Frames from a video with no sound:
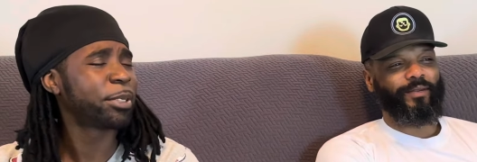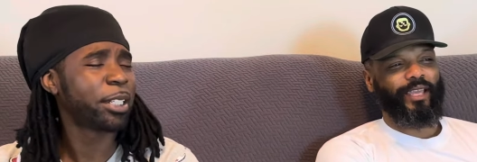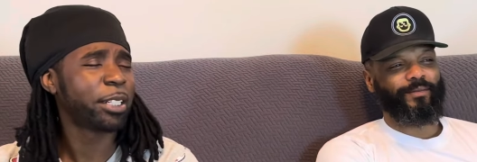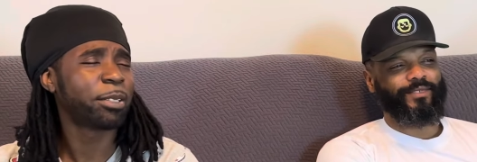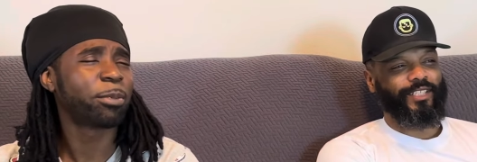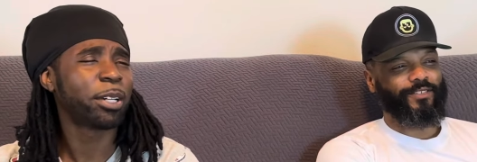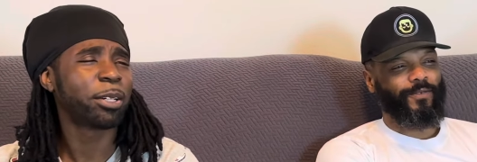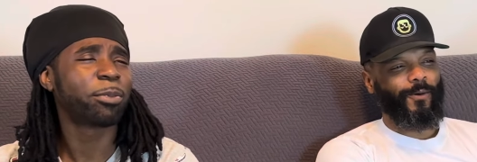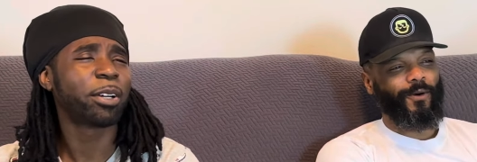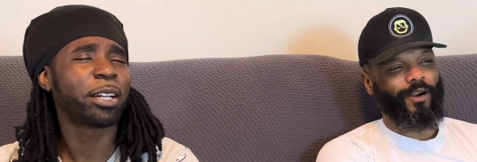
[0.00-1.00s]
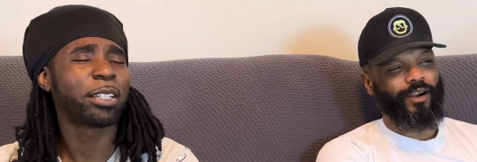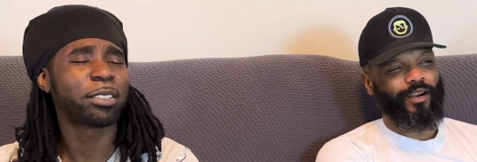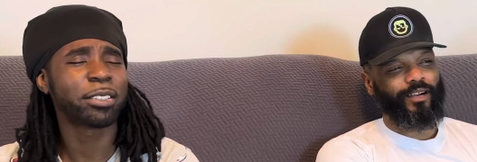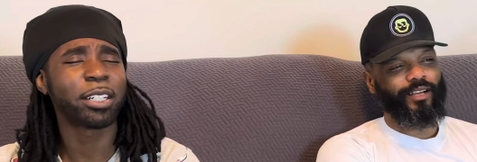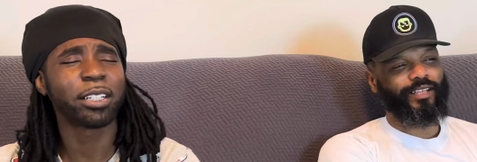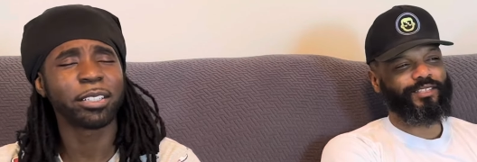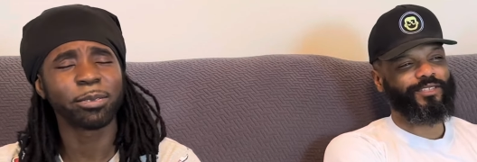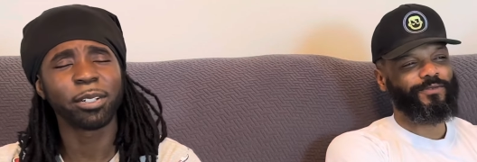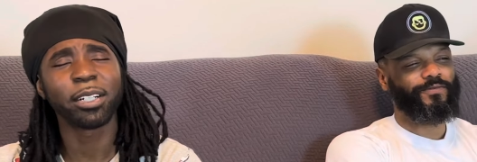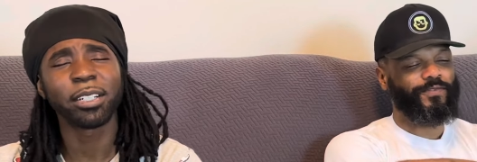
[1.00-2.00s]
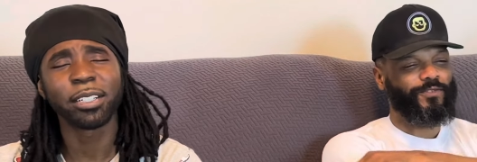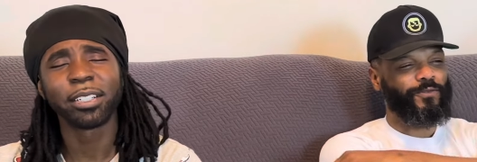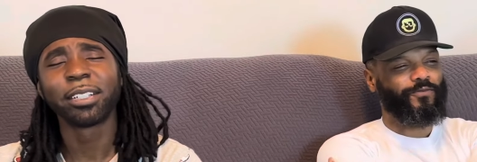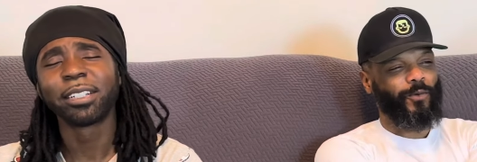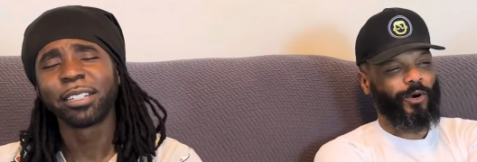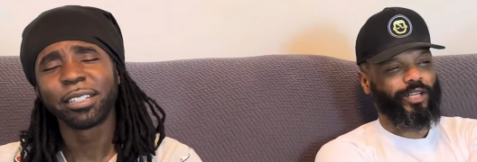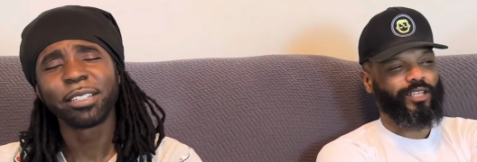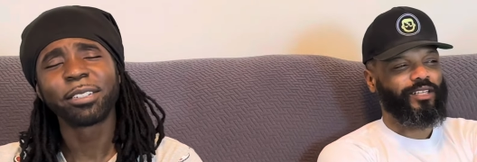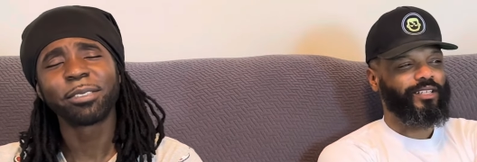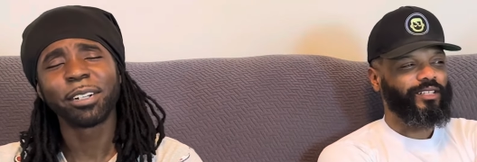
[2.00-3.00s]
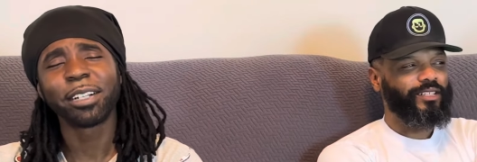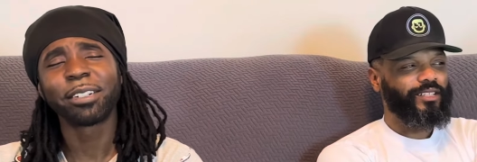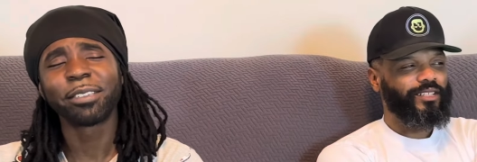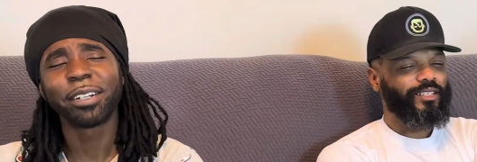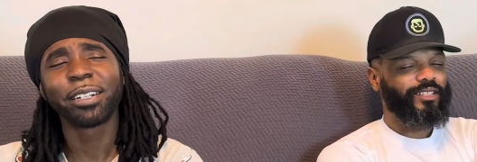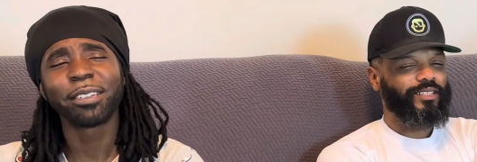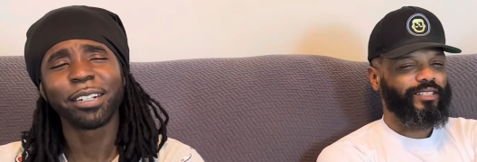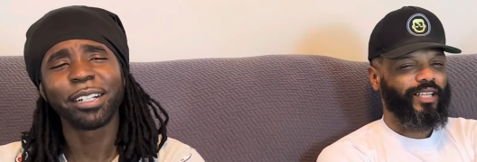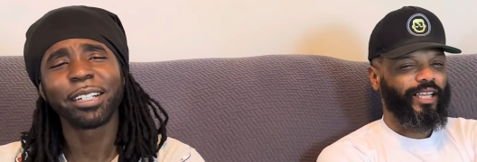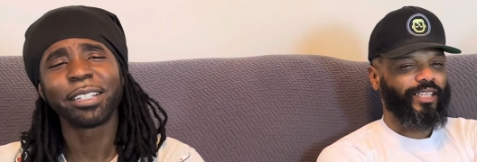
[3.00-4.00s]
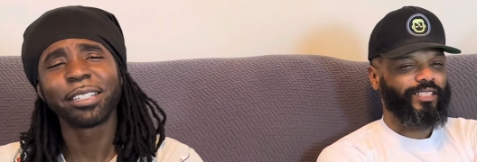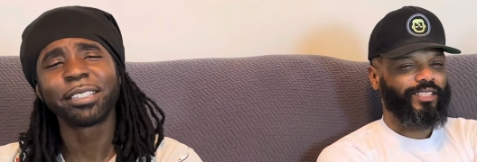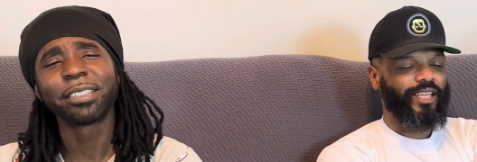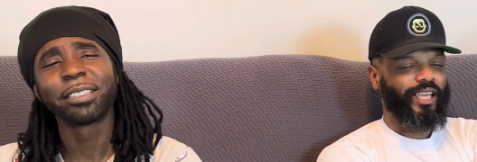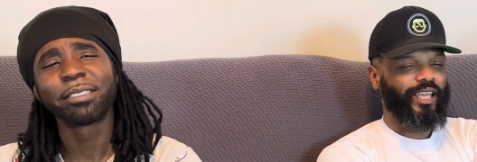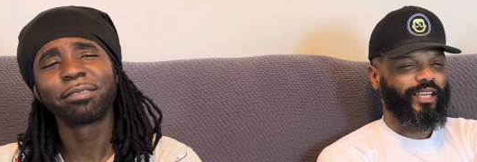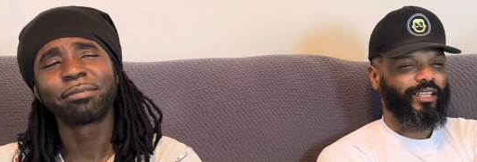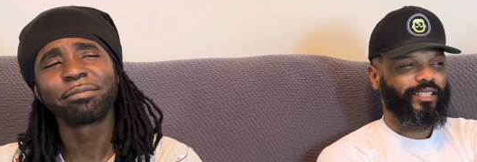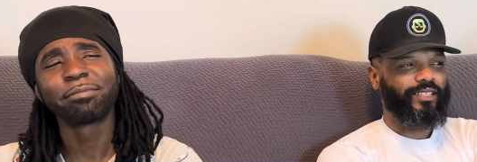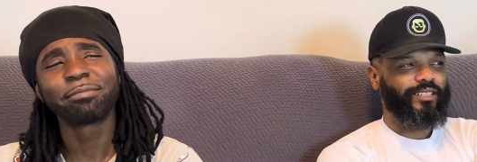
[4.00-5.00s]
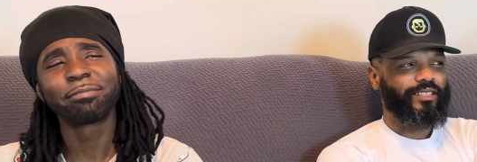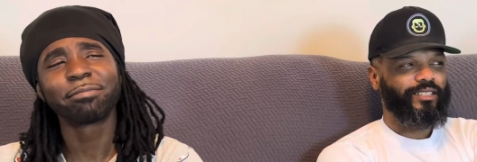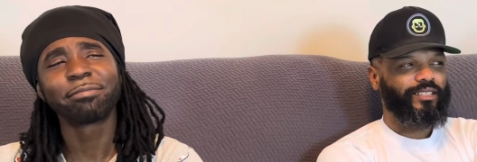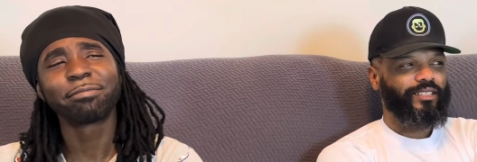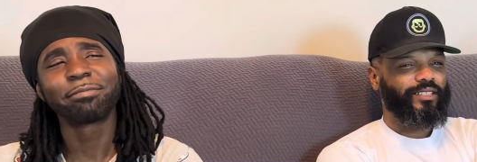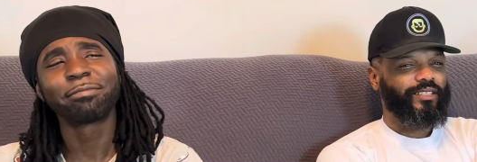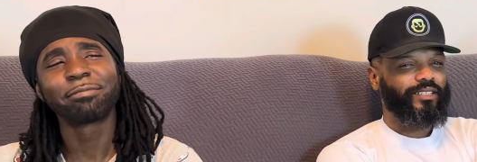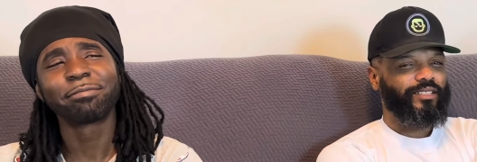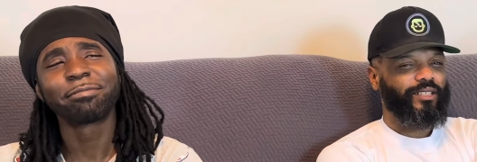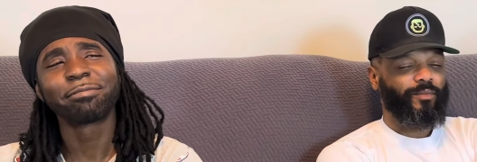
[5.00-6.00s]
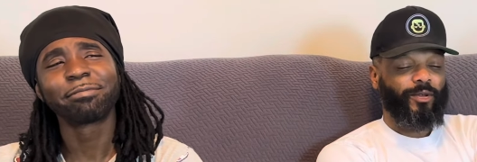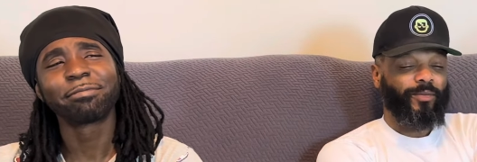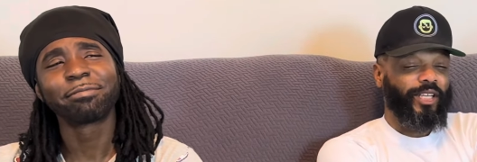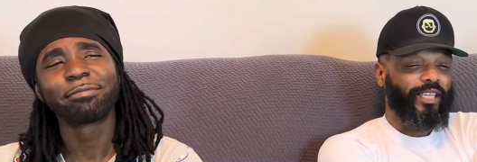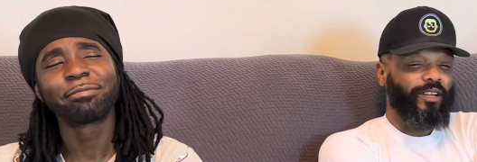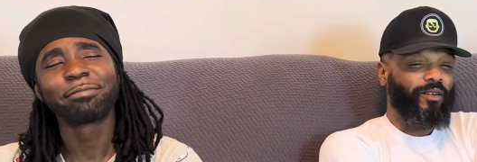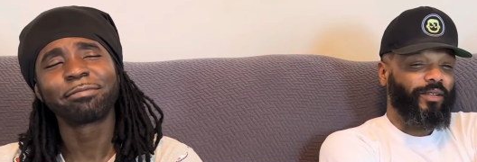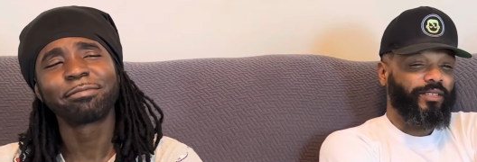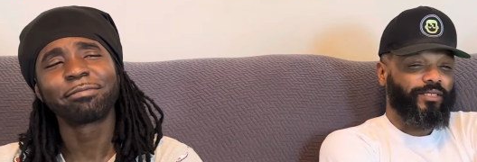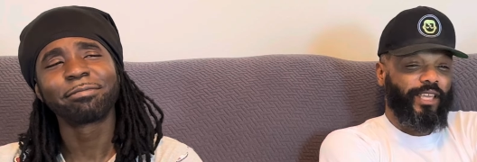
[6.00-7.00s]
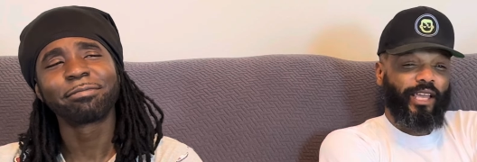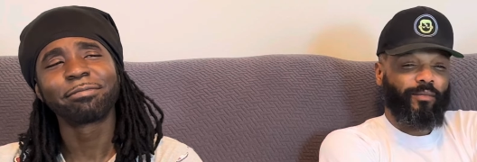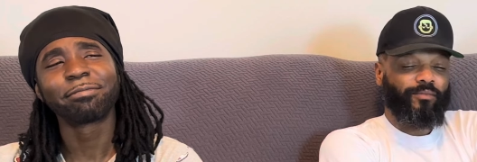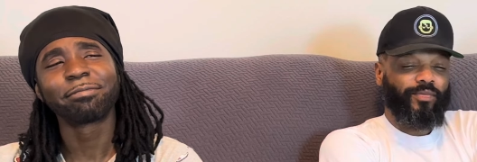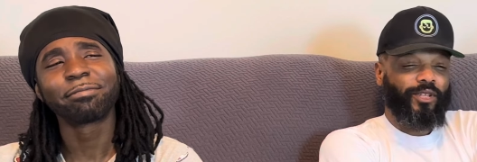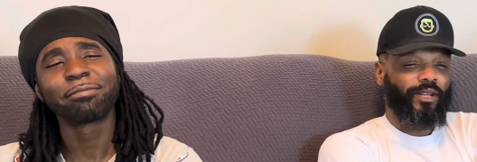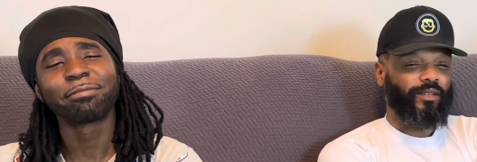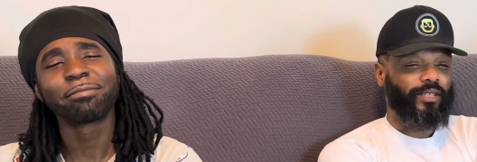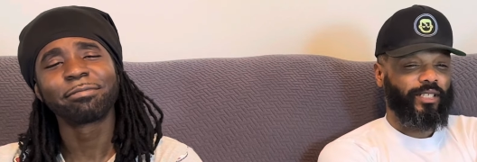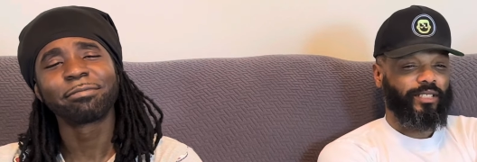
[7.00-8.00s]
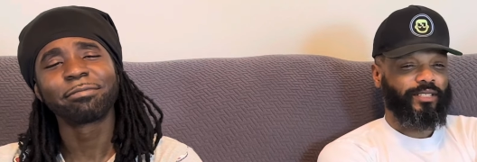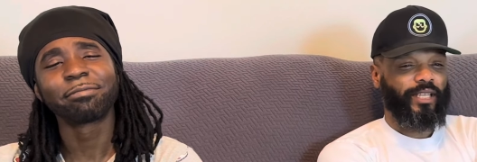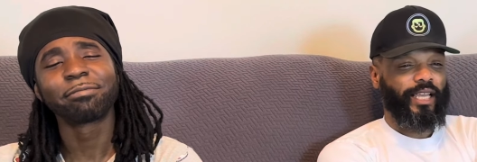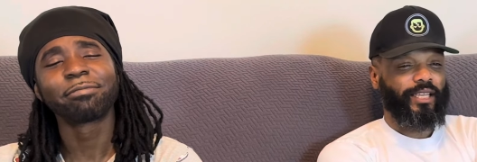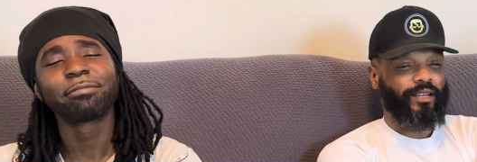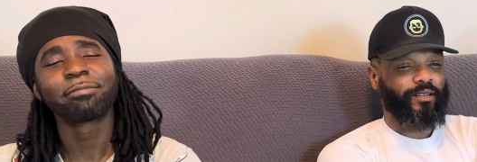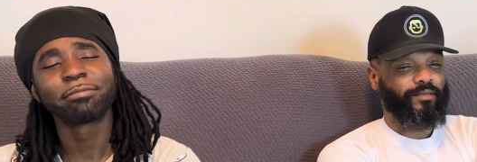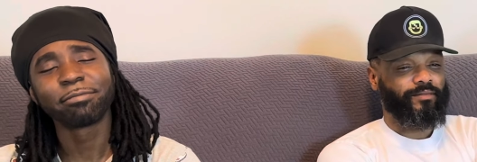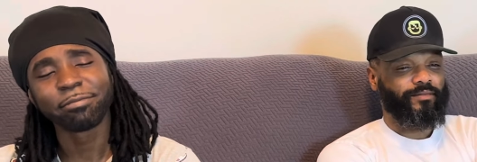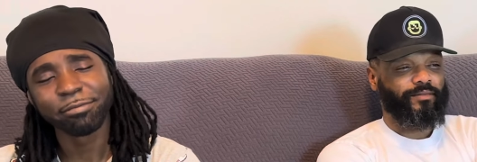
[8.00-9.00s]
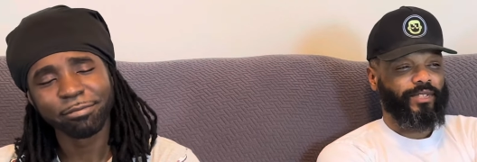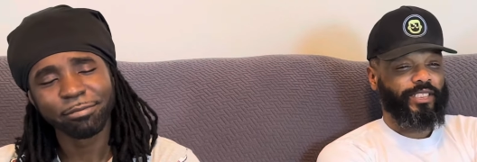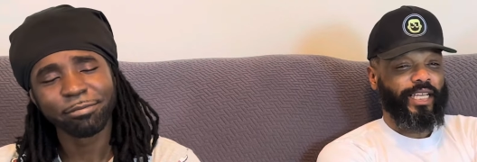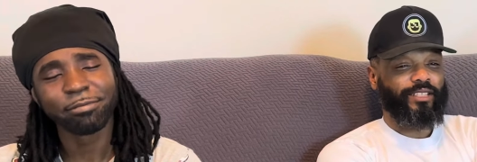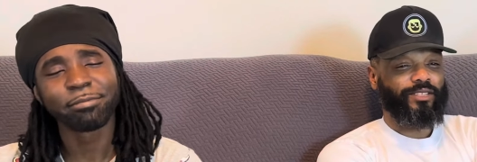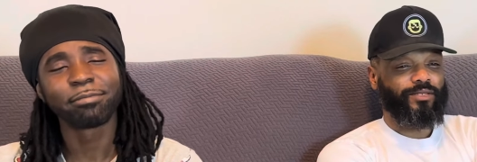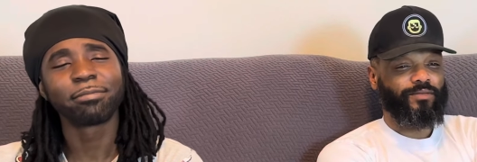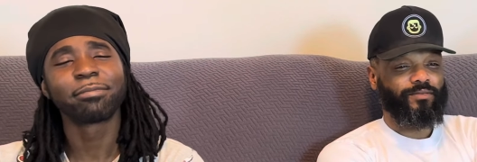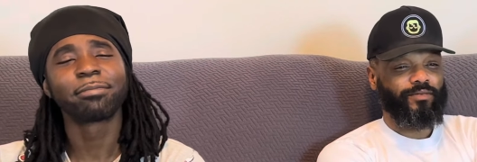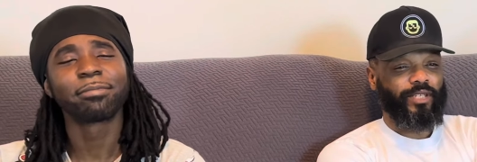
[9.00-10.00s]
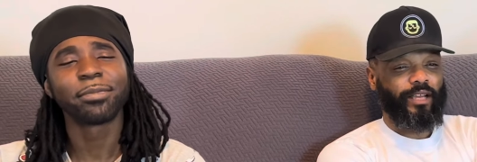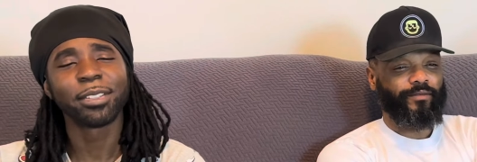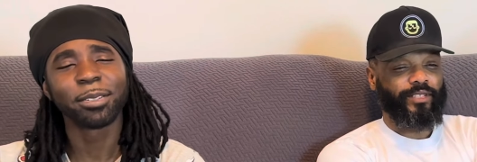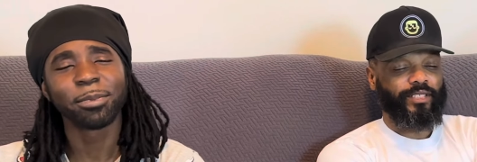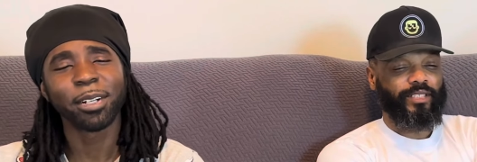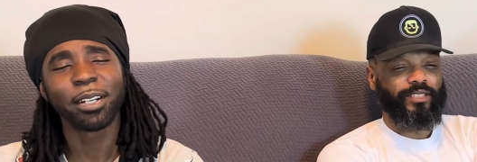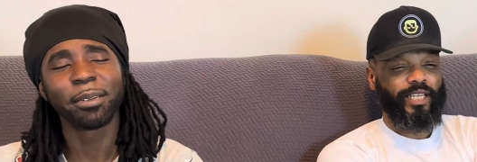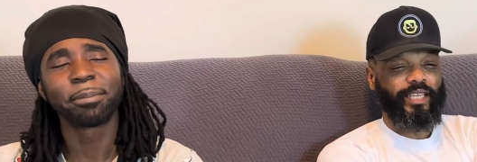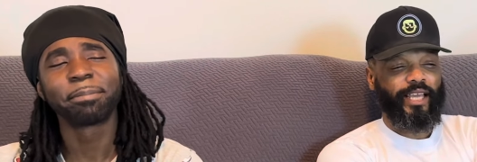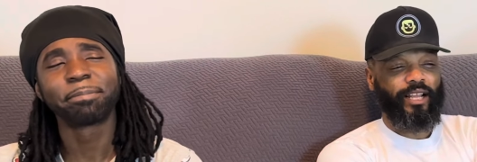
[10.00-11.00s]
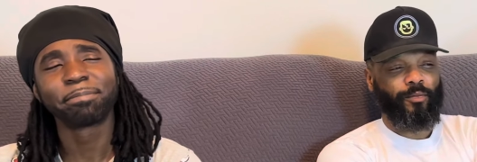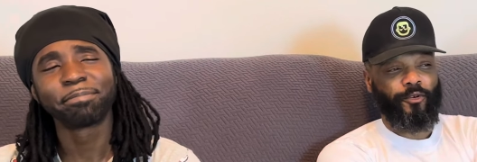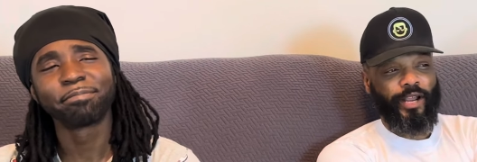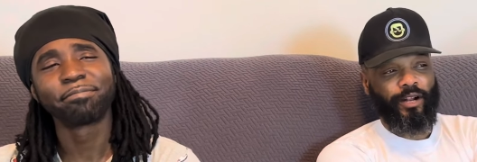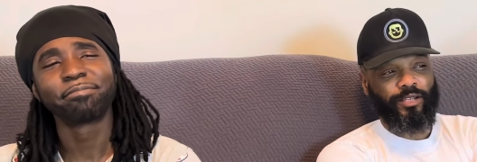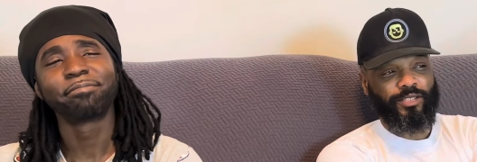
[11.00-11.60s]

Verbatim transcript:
Speaker 1: became 6'4", 240. Right. It's like shit.
Speaker 2: So I mean, but you know, Sam, you know, he's got the suit. Obviously, looks like he got an upgrade on the